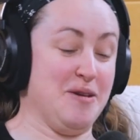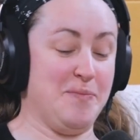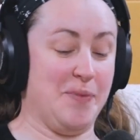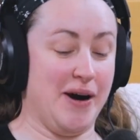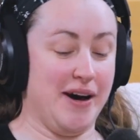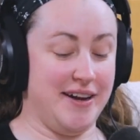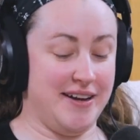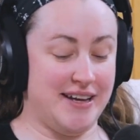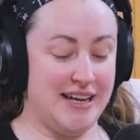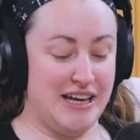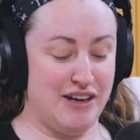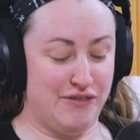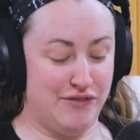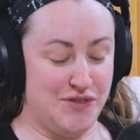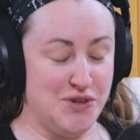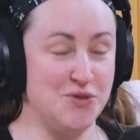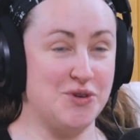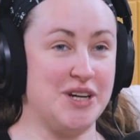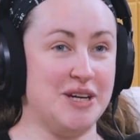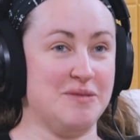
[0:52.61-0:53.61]
but if
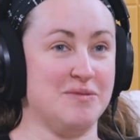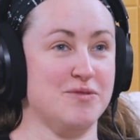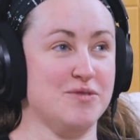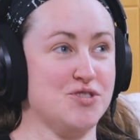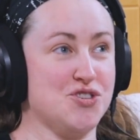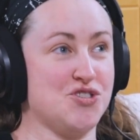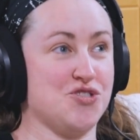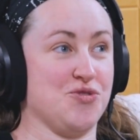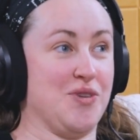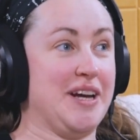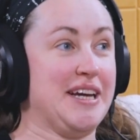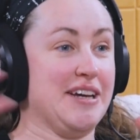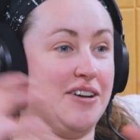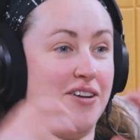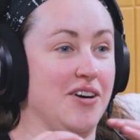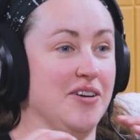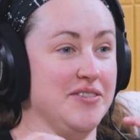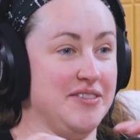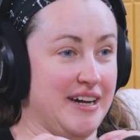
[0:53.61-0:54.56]
you can shrink it all